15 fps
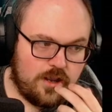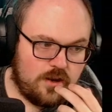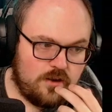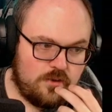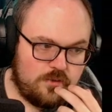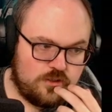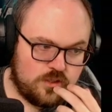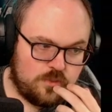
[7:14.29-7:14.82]
I can
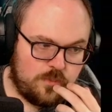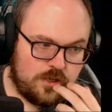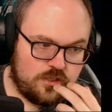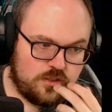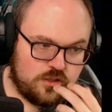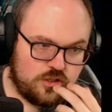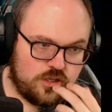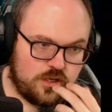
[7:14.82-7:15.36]
always just
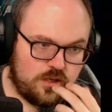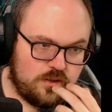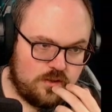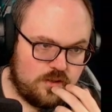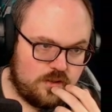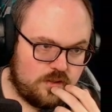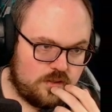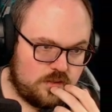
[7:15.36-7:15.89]
pitch the
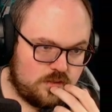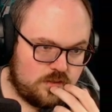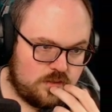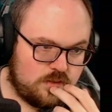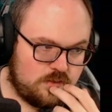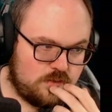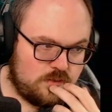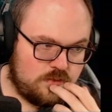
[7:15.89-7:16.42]

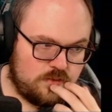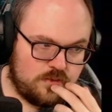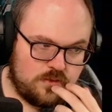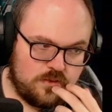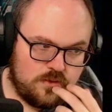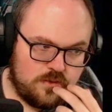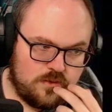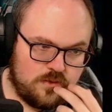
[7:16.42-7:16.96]
shields.
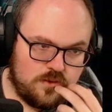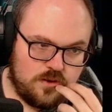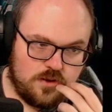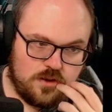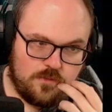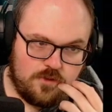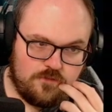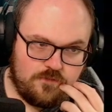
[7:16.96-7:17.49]

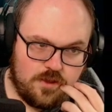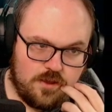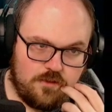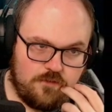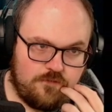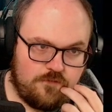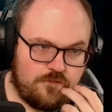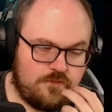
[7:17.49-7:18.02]
Alright, my
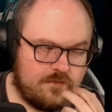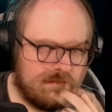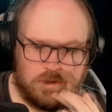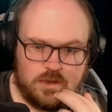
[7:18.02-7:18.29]
5.